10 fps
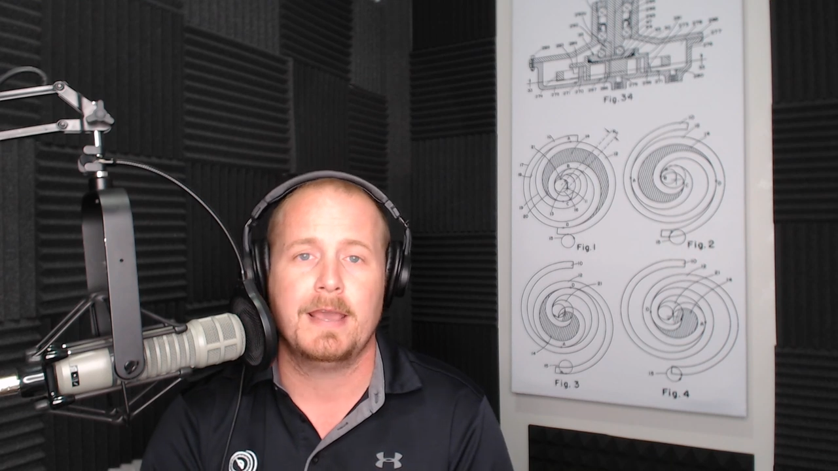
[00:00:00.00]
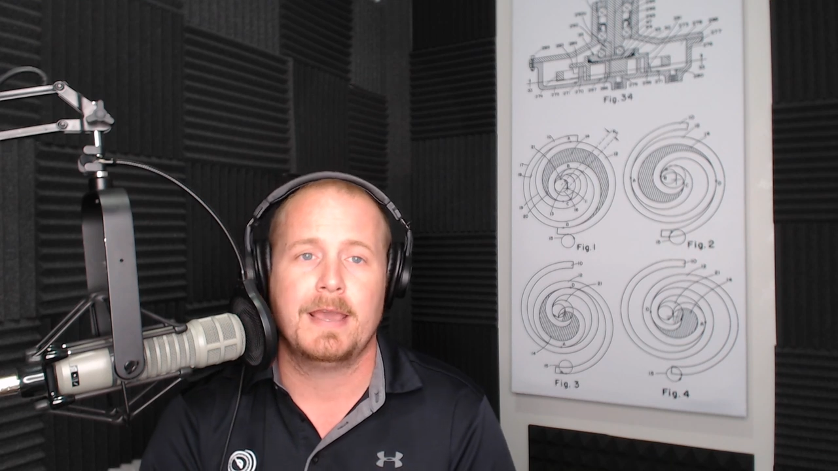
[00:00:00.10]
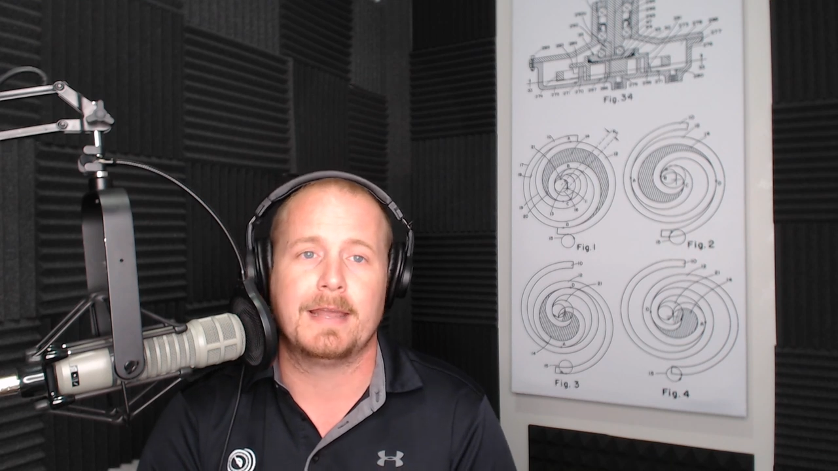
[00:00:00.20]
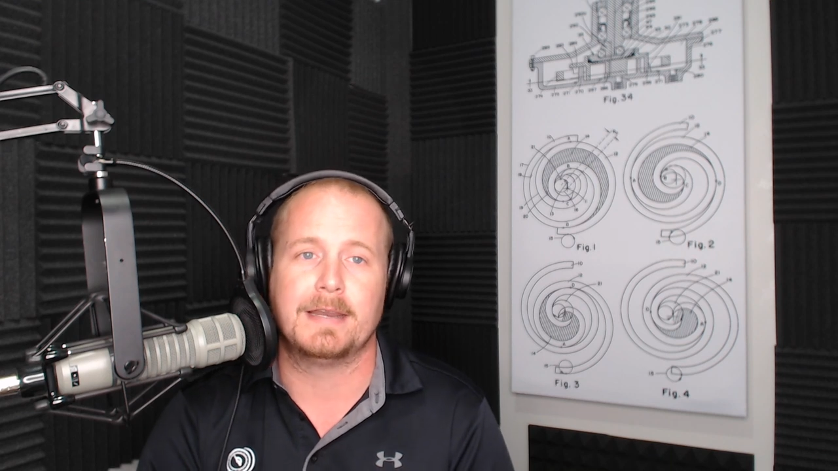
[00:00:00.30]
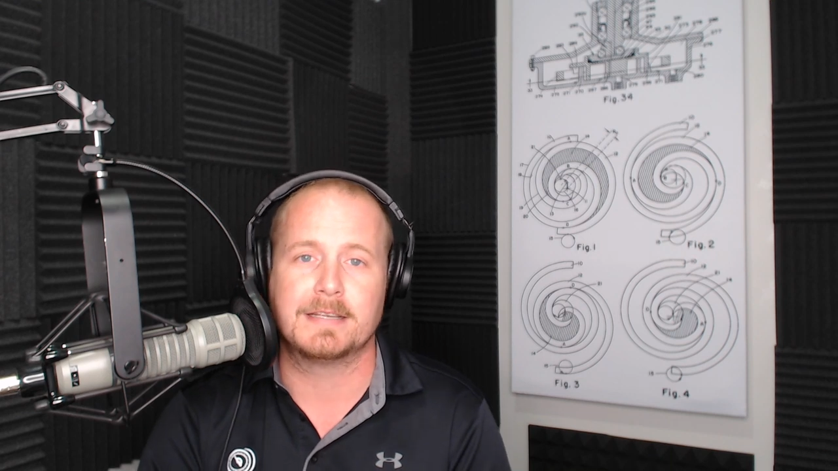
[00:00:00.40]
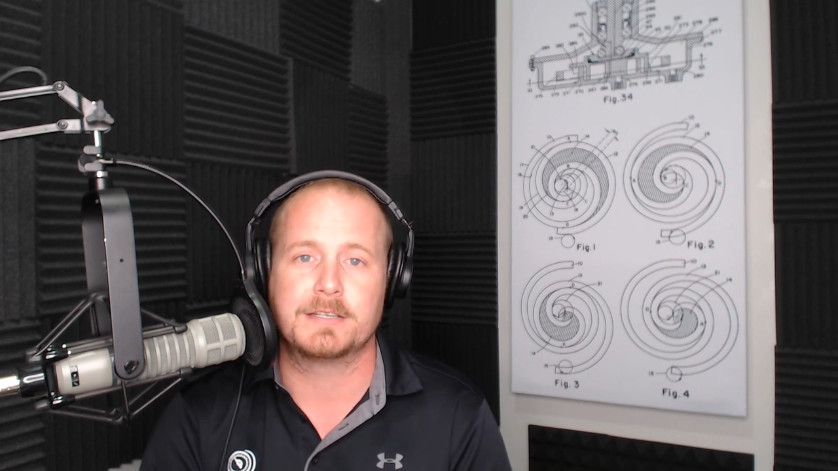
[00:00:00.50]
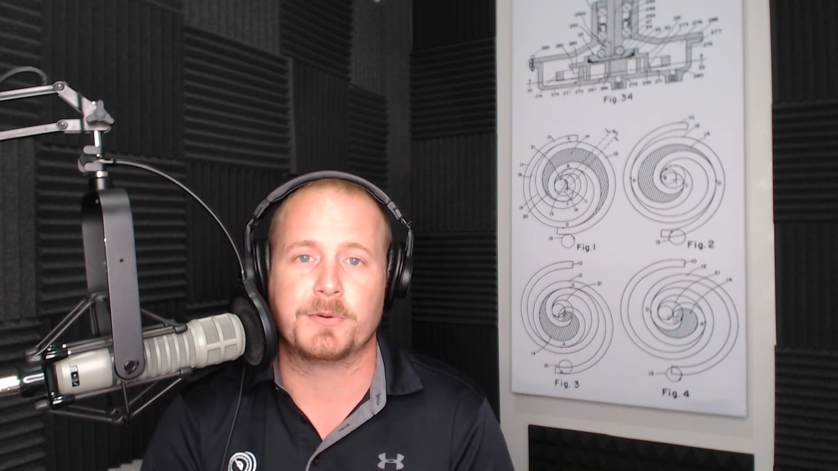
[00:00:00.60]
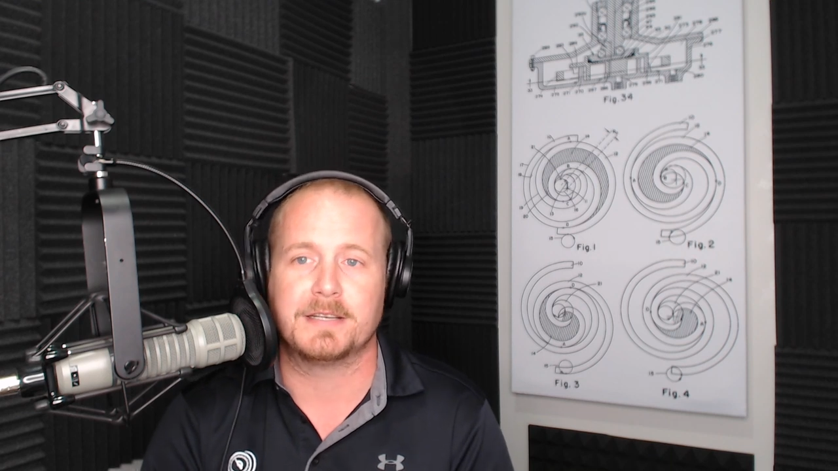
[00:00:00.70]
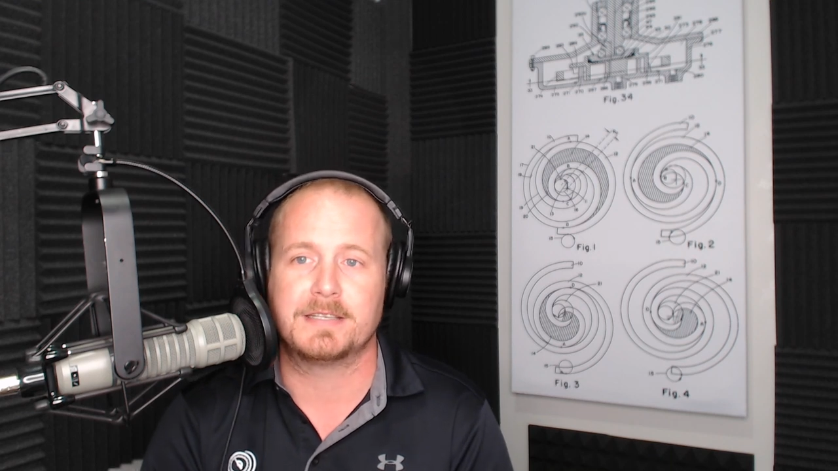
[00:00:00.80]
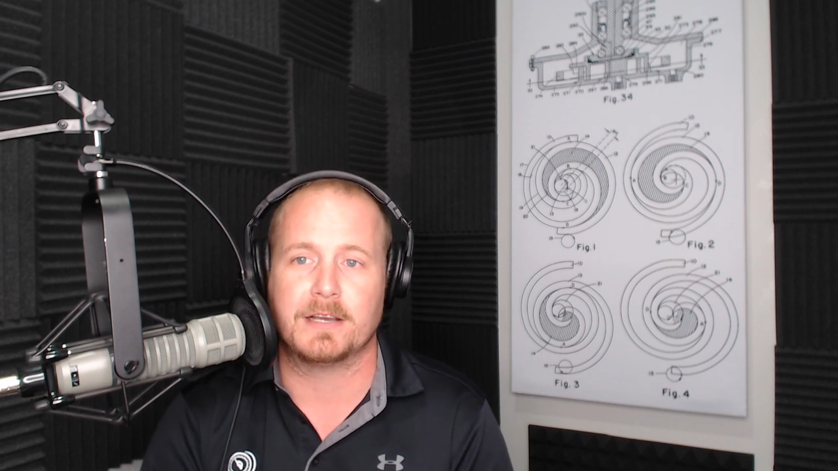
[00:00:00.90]
and it is
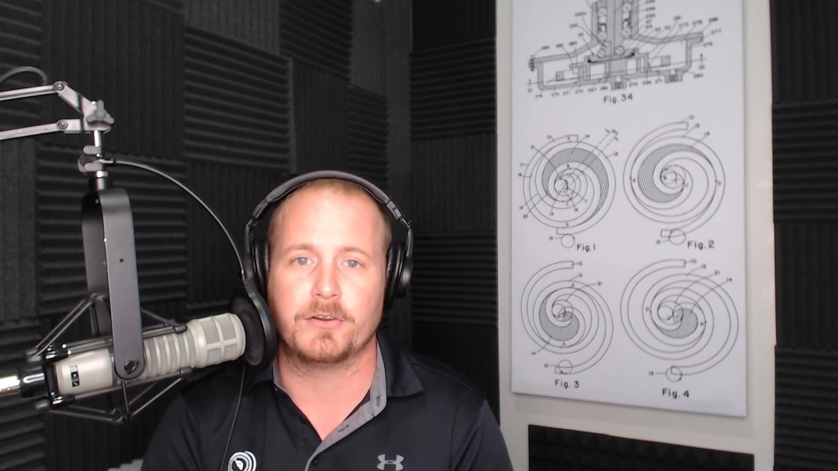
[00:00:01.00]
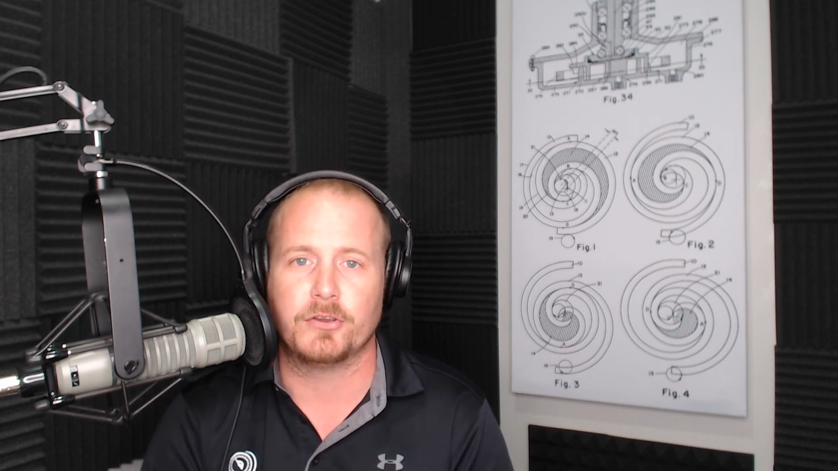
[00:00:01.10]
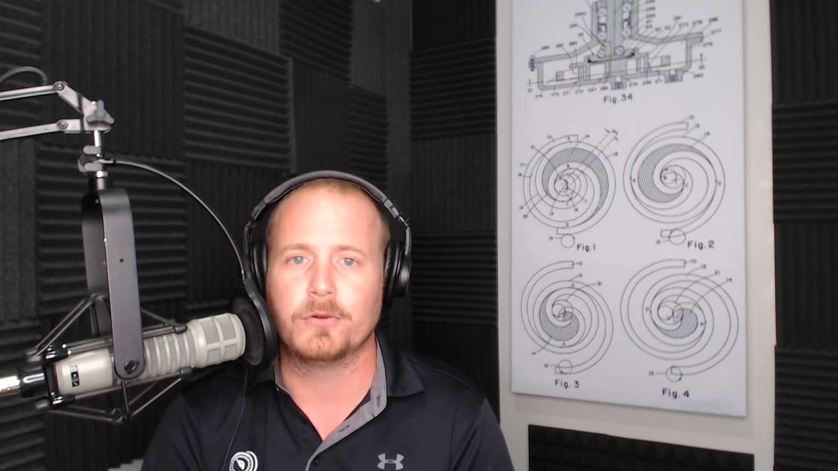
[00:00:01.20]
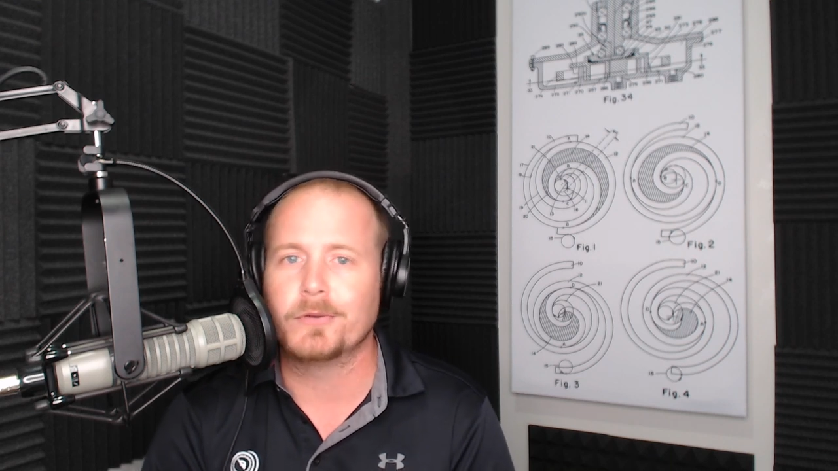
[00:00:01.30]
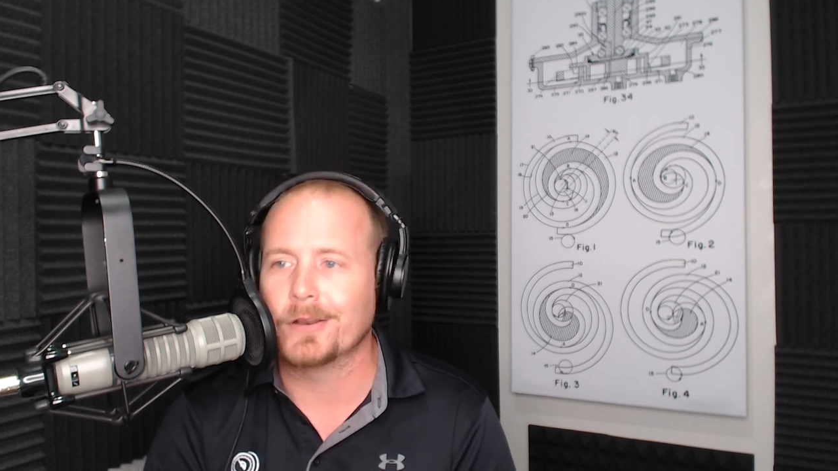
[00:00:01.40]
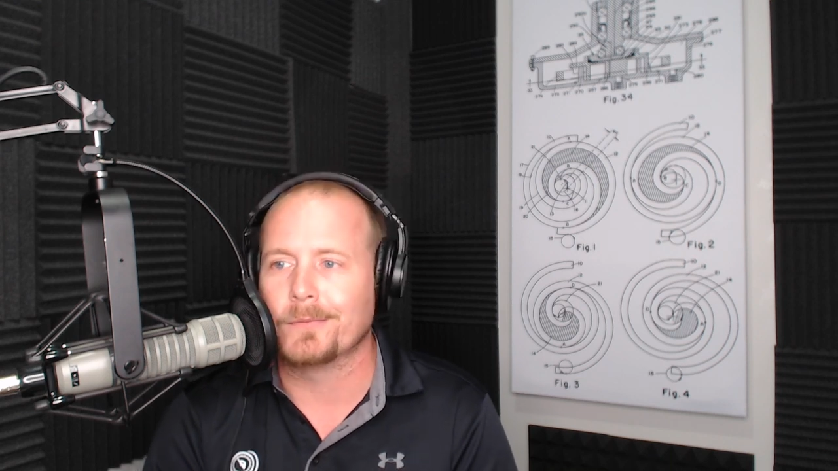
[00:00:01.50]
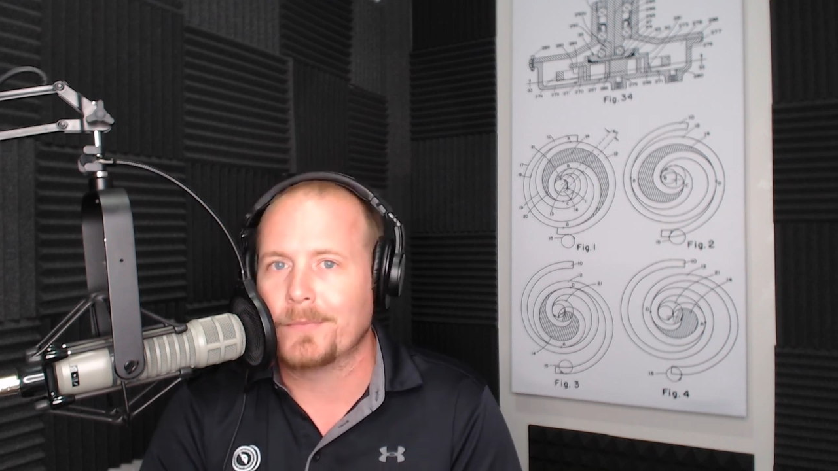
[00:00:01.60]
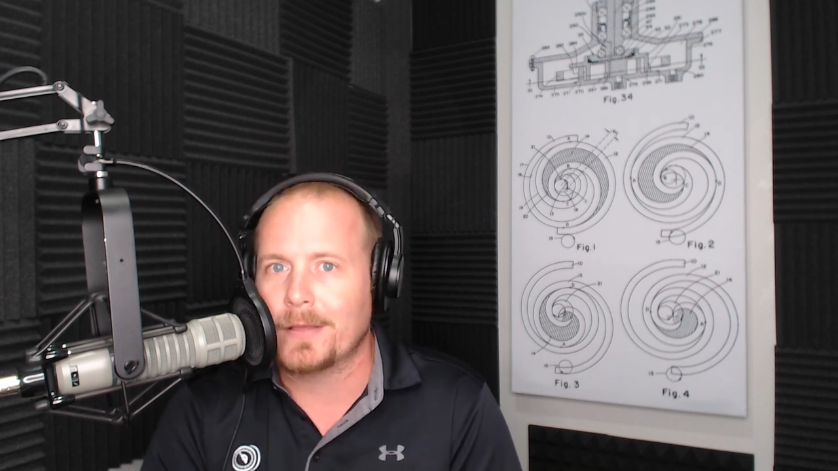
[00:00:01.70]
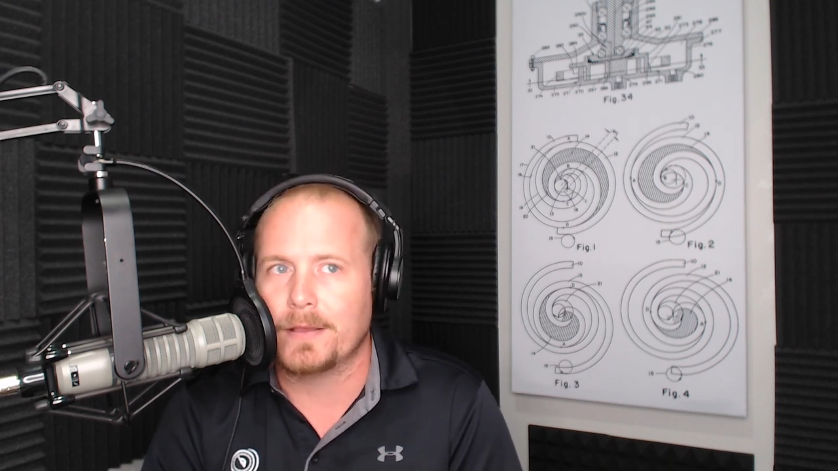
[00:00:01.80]
going to tell you, you know,